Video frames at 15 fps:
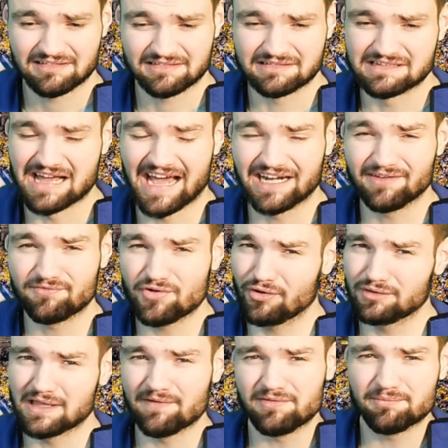9 of their
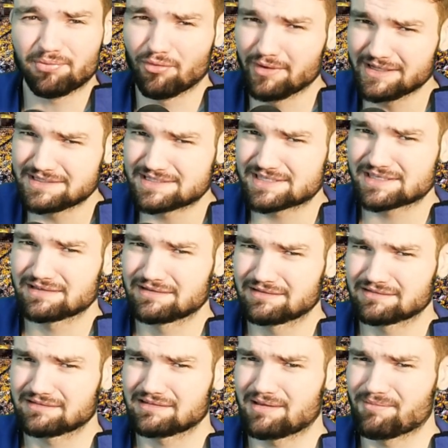11 points?
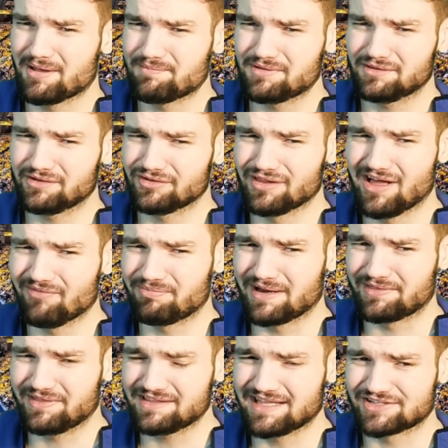Might be a little off, but I
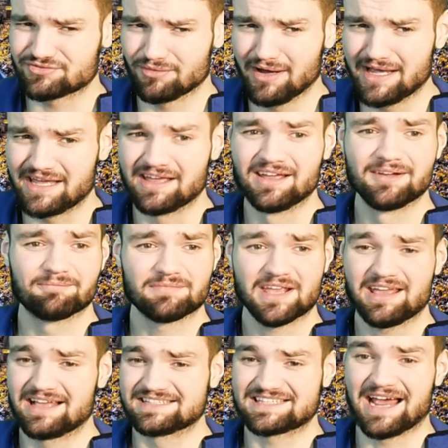think that's right.
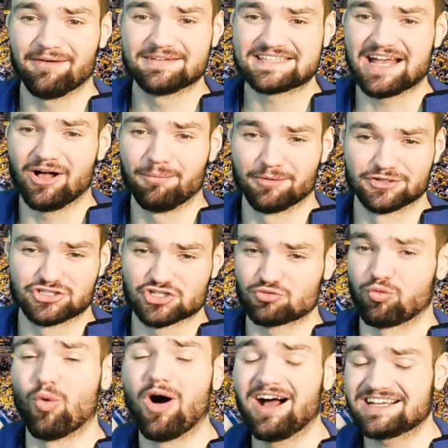As Tyrese Halliburton
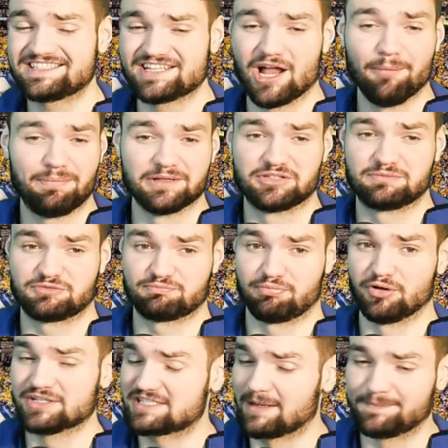just walks it up and
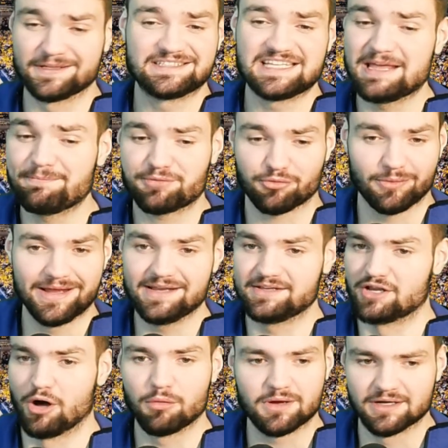puts up the deep three.
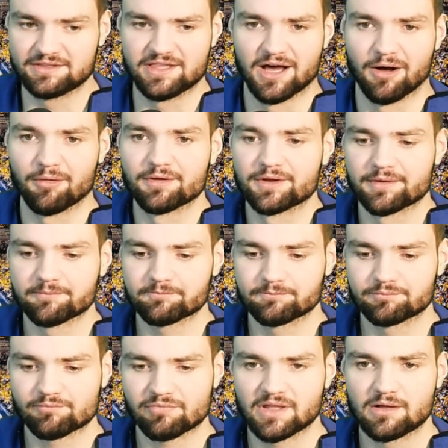No good, though.
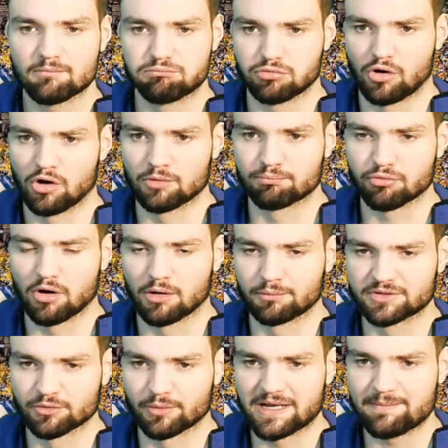Braun
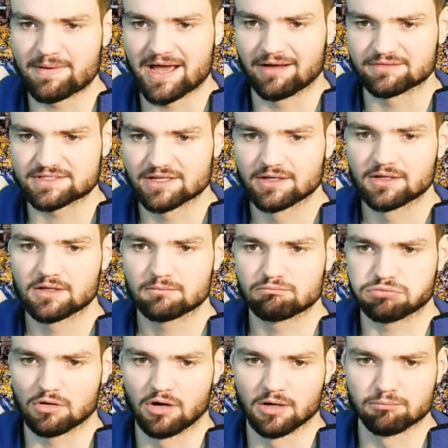with the rebound.
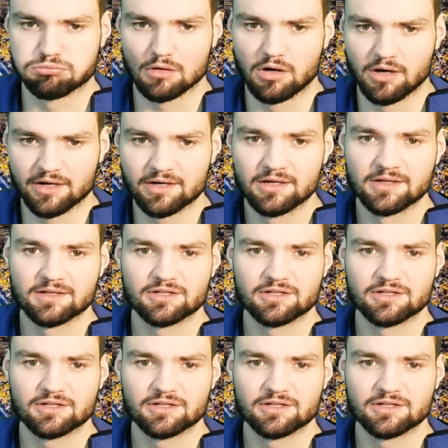Braun